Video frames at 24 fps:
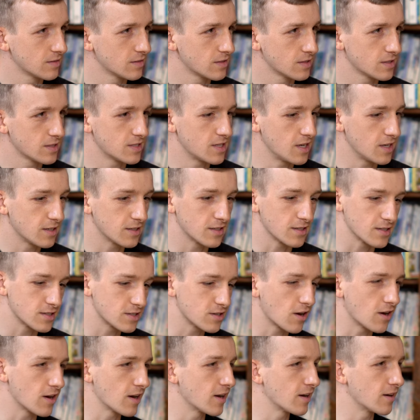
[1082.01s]
seek to
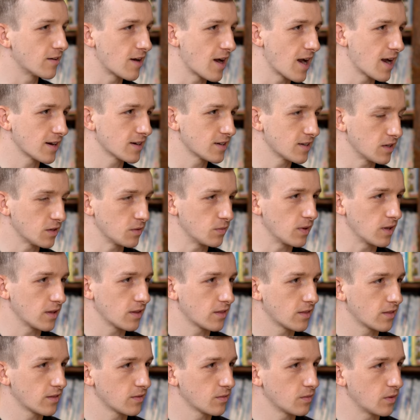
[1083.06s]
start interacting with
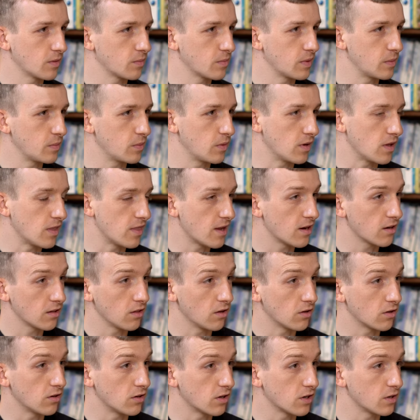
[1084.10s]
with people in their
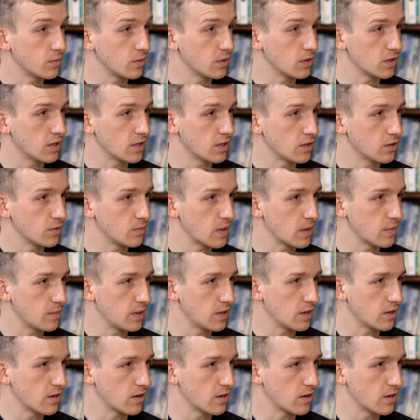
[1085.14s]
local community who may be